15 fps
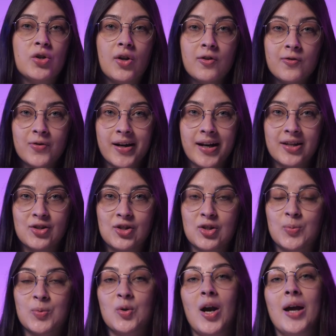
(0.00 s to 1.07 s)
Don't forget to
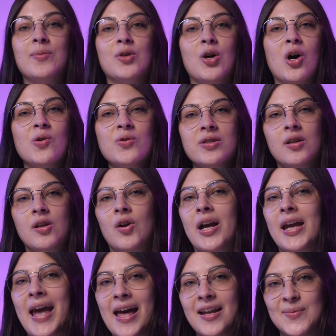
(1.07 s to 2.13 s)
subscribe to Hostinger
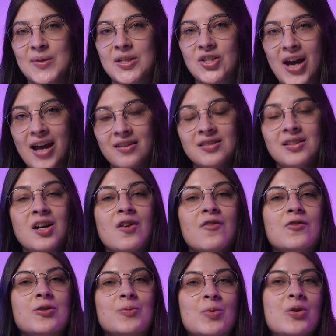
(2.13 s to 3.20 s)
Academy channel
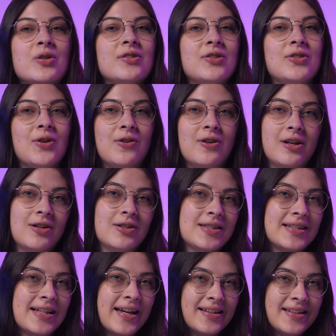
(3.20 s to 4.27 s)
for more
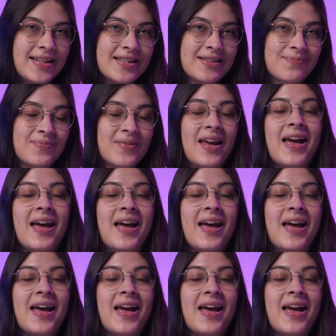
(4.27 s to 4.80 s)
tutorials like this.